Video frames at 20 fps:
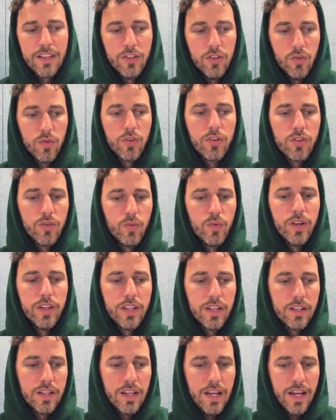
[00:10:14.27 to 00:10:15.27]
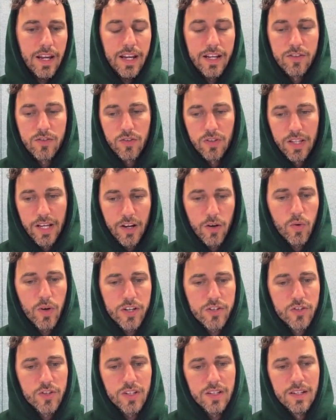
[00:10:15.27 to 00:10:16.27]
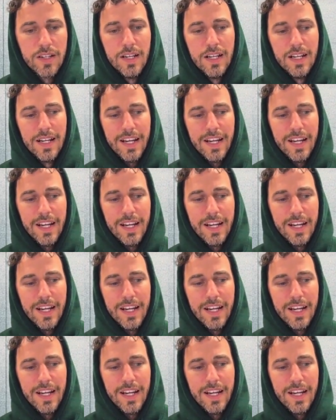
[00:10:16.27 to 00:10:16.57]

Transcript: You're the one that answered that question.